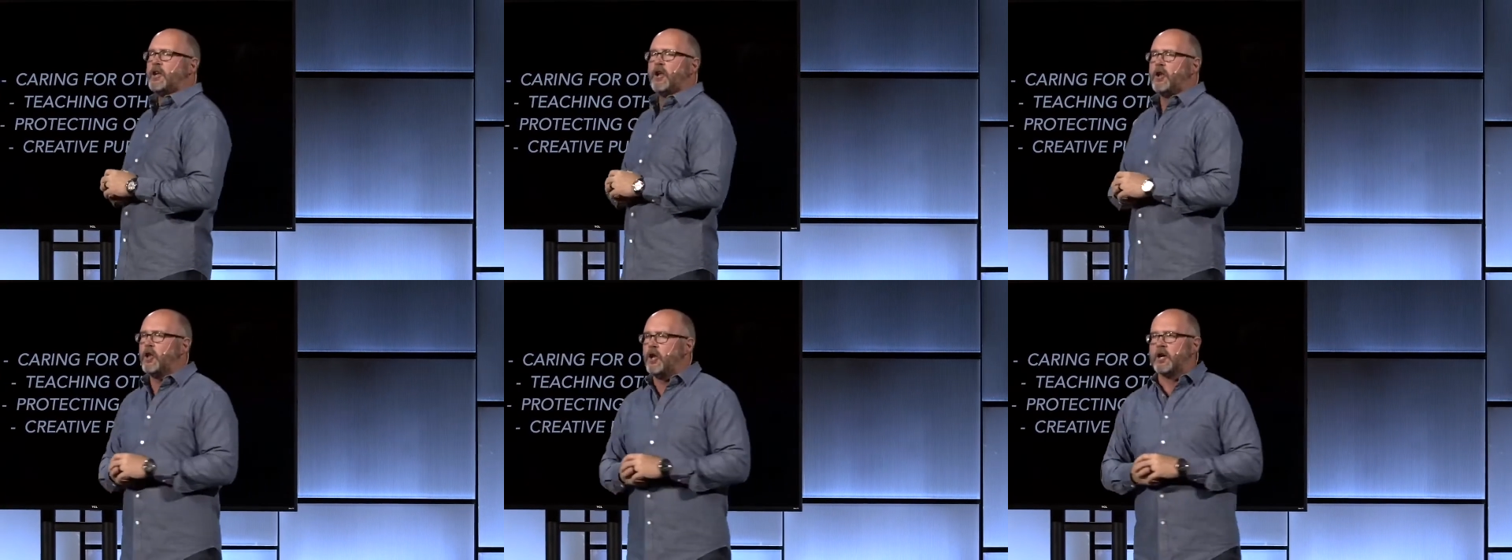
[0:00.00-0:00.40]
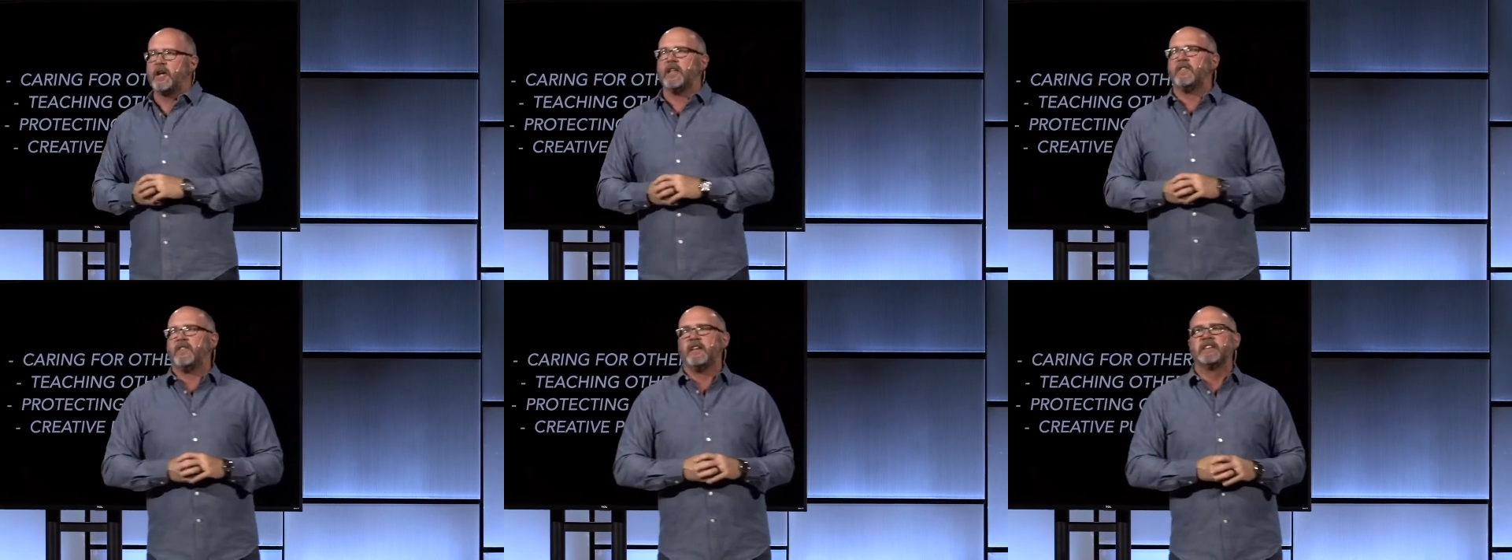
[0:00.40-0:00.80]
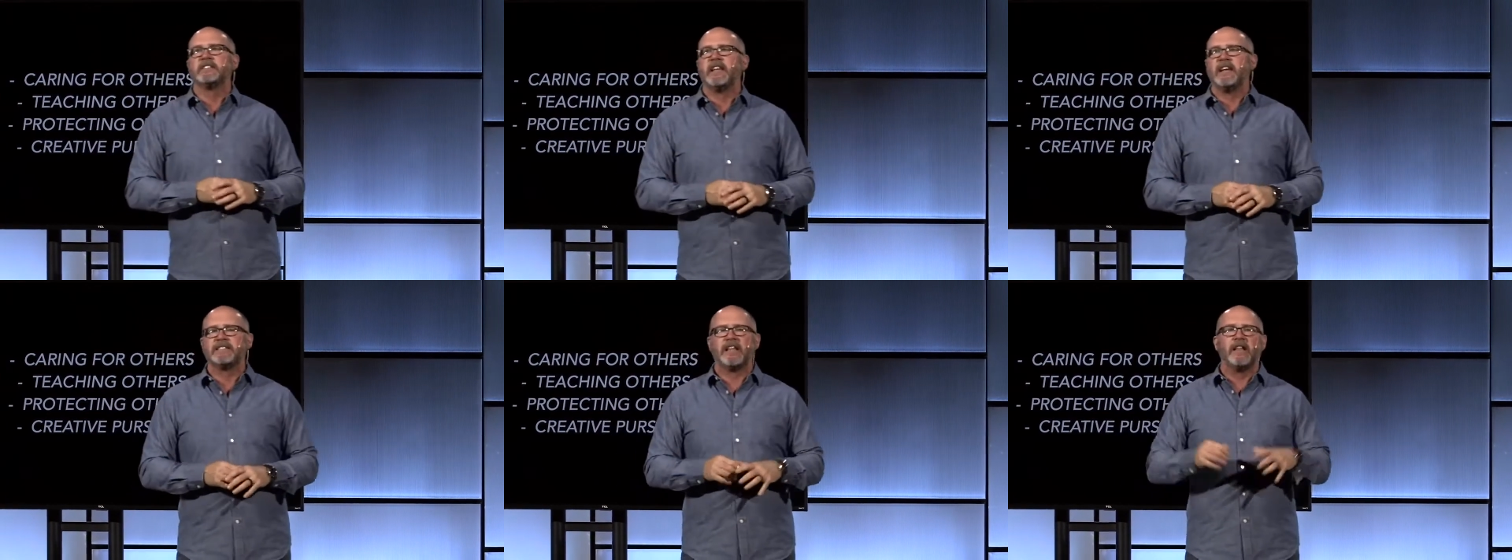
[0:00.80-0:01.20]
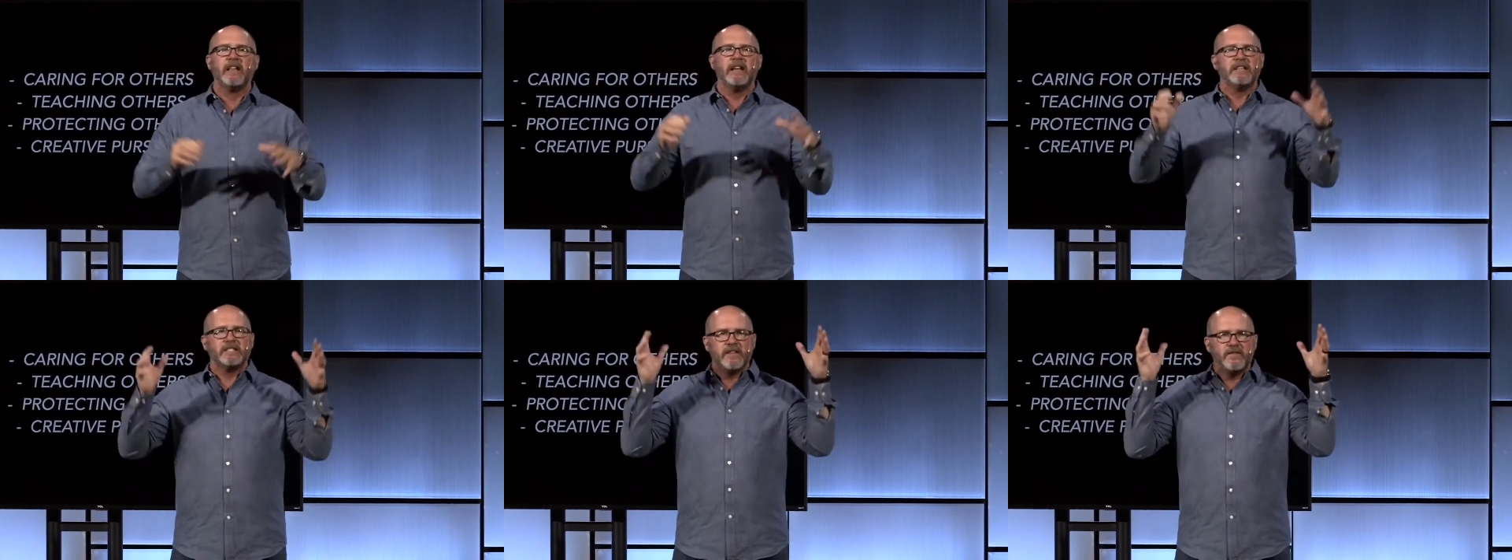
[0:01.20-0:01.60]
to look at this as a
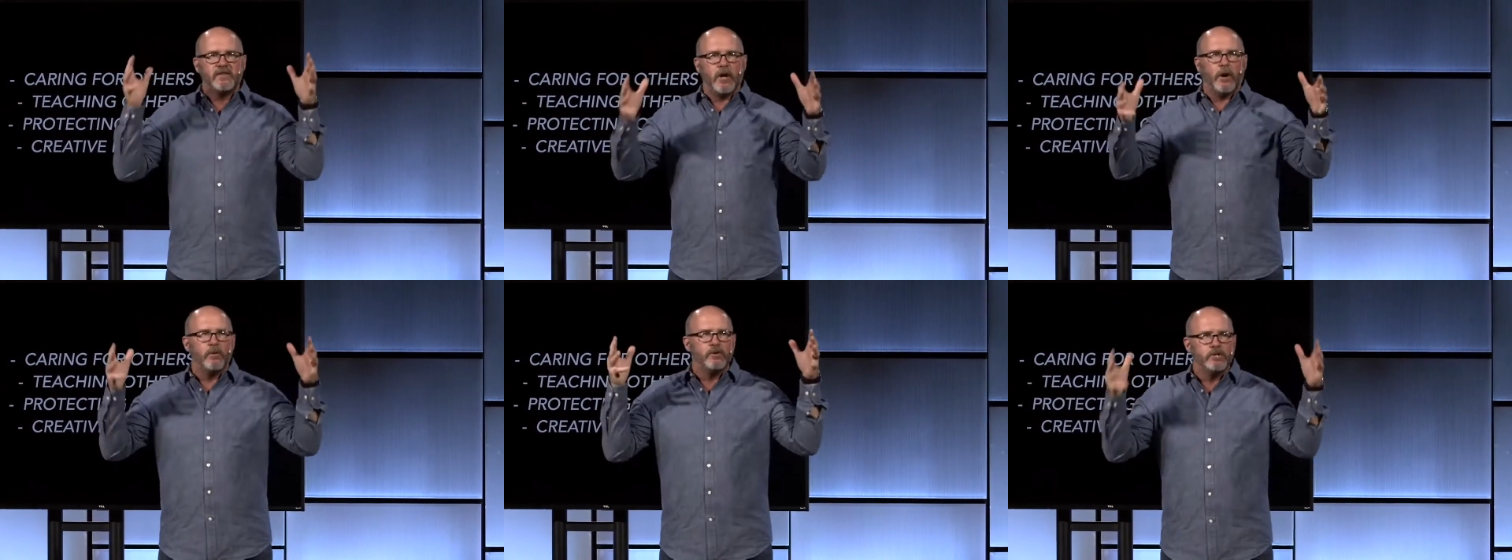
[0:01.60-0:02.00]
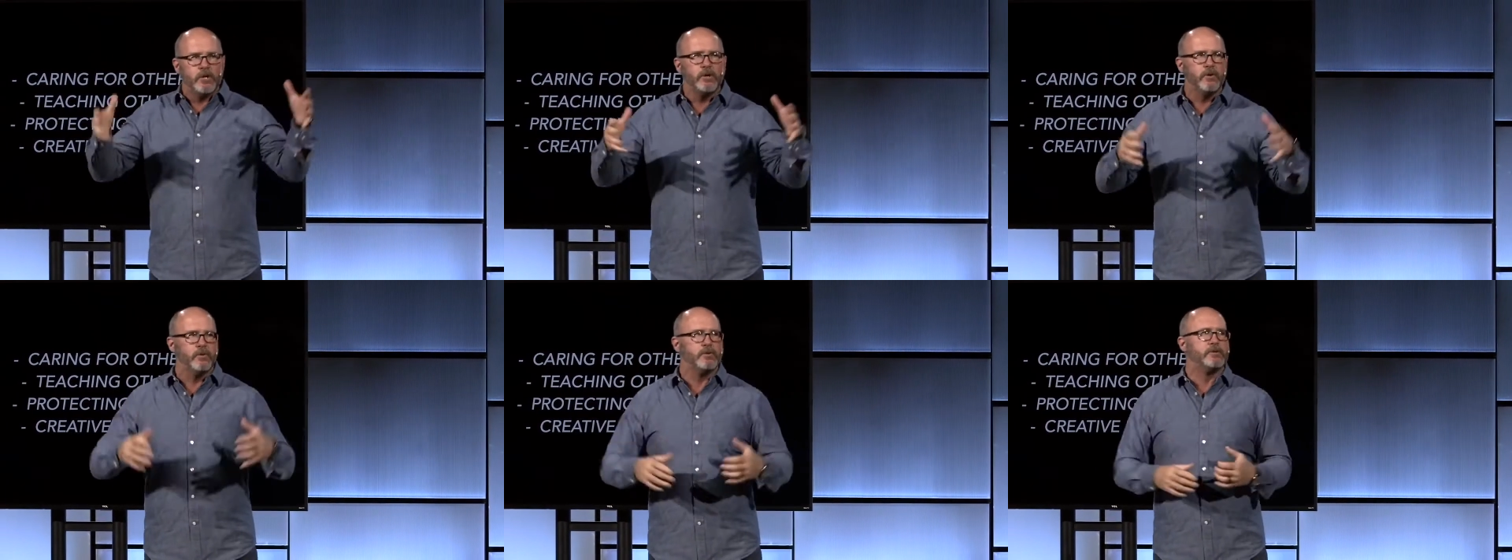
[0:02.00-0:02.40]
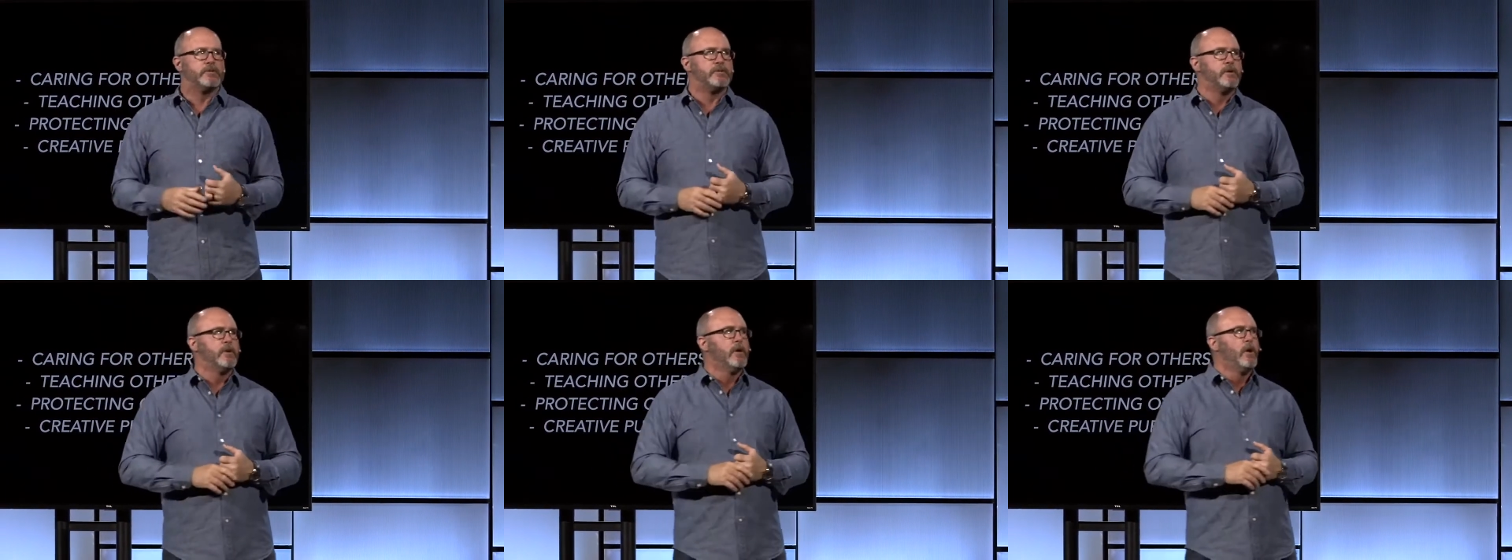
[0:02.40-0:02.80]
list of don't do's.